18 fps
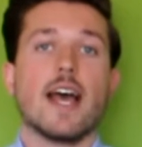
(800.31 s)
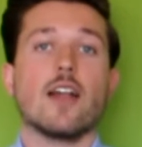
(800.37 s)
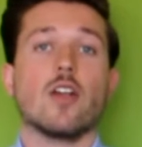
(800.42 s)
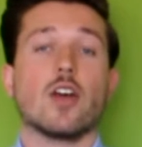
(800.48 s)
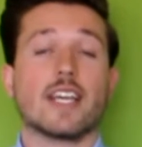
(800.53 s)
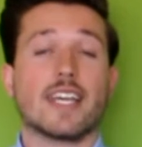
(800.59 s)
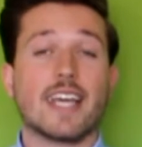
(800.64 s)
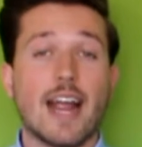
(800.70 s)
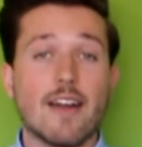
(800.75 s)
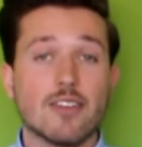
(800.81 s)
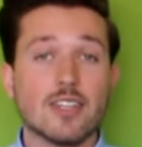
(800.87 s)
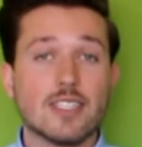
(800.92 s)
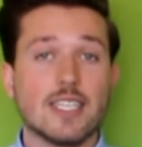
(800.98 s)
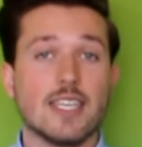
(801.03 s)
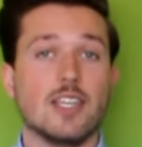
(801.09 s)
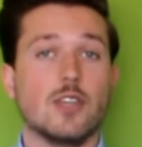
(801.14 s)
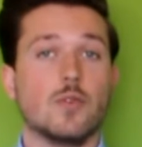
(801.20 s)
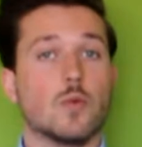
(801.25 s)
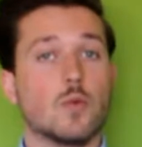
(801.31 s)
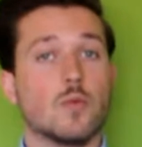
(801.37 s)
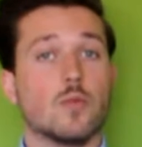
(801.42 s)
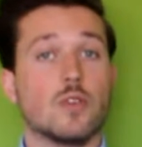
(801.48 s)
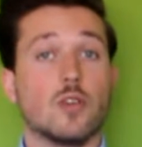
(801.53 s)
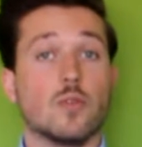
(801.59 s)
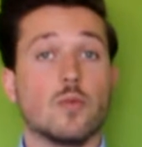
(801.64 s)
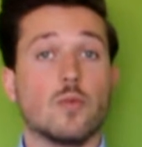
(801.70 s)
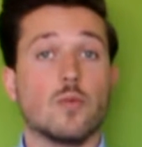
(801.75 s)
and I guarantee
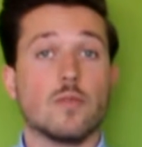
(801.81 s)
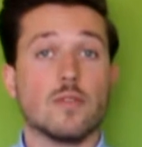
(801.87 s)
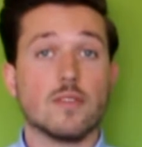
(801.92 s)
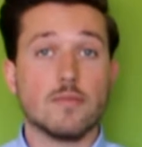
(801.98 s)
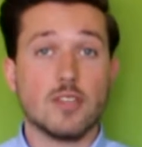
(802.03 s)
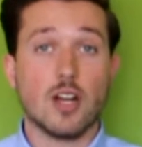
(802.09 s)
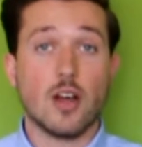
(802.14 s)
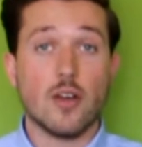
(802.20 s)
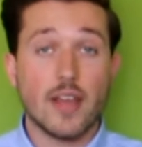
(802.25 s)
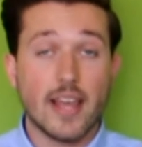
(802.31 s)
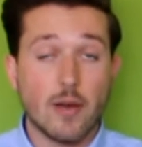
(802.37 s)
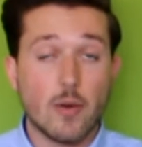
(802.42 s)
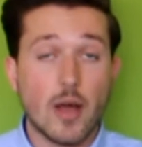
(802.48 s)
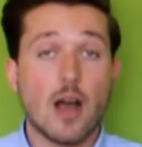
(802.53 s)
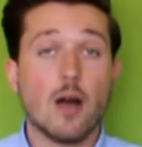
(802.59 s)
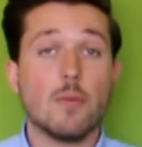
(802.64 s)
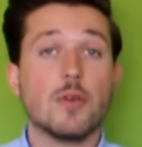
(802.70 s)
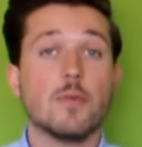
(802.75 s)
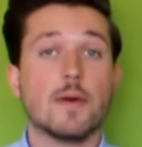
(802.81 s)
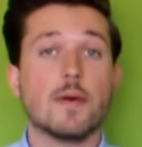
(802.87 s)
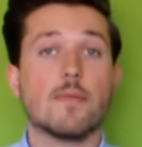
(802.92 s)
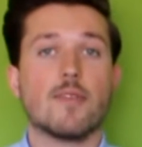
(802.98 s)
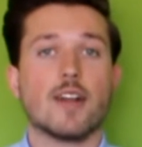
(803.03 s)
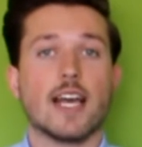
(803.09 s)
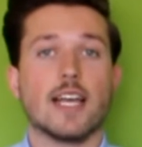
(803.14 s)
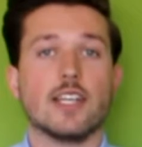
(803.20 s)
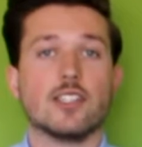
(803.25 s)
it'll help you
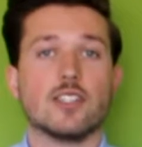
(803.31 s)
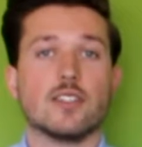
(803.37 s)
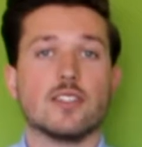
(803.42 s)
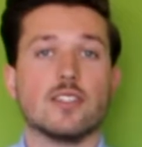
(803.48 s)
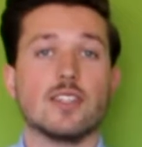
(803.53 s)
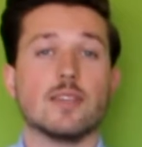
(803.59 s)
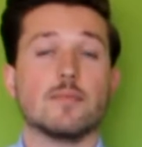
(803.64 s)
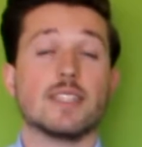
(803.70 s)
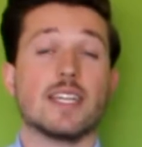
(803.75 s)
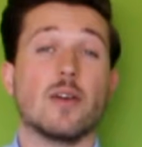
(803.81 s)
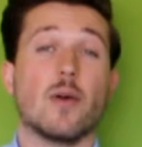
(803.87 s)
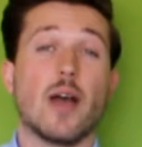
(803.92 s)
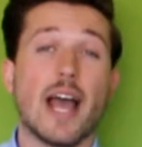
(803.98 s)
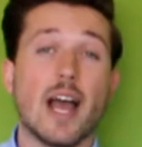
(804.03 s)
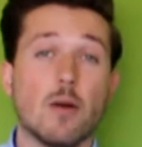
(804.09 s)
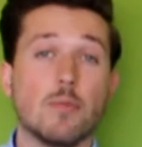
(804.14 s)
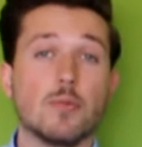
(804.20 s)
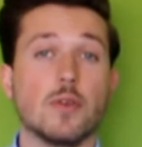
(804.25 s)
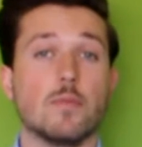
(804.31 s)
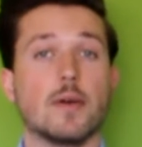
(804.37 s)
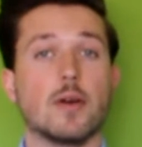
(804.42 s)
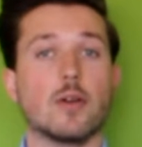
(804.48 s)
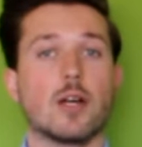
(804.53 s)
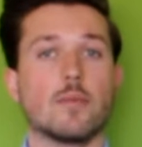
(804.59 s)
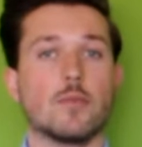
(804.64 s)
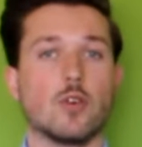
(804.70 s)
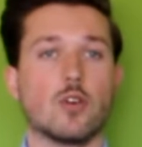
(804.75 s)
build relationships and it'll help you
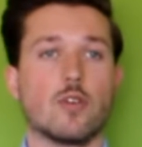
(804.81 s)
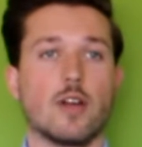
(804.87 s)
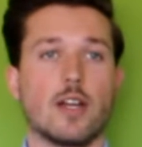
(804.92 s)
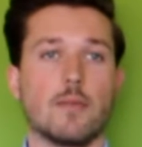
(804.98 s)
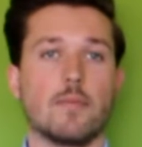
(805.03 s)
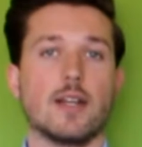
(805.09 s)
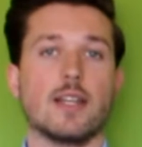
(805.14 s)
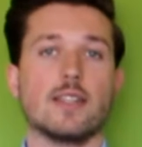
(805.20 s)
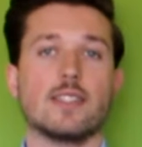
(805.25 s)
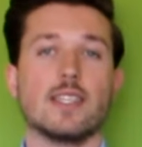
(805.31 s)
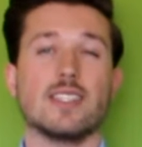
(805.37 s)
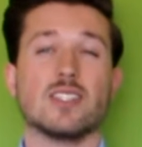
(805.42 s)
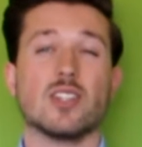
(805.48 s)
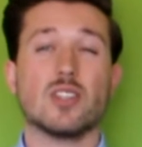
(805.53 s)
build up your credibility.